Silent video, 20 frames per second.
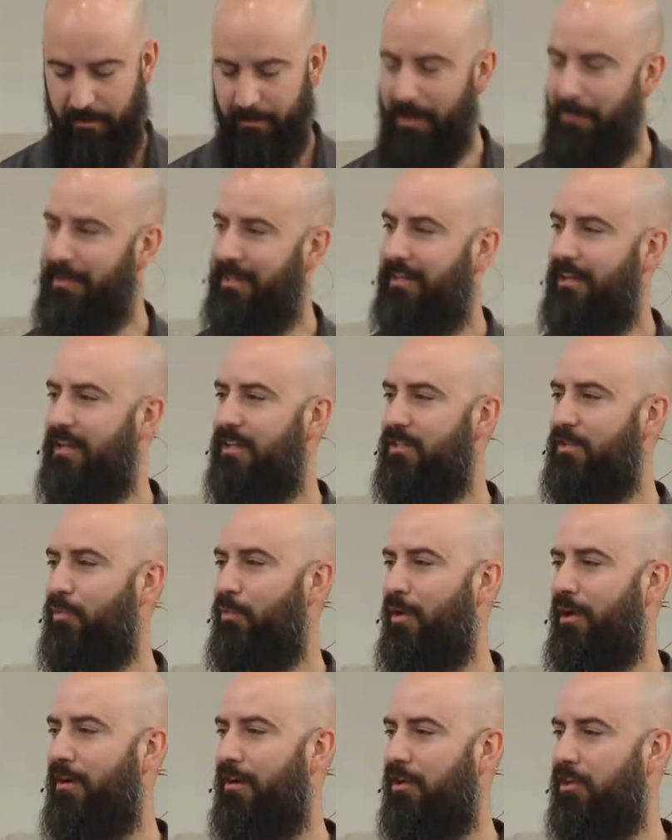but because
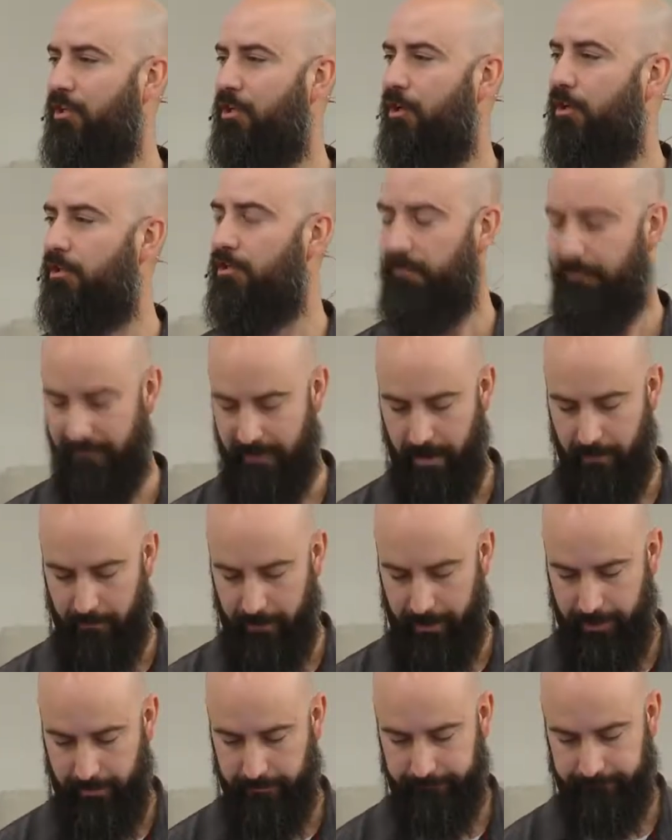we are a church
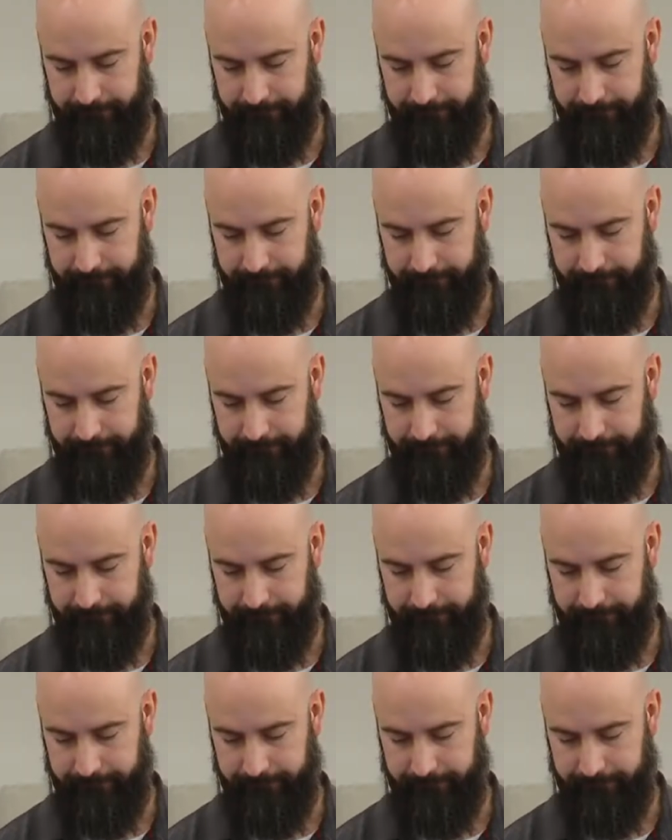family.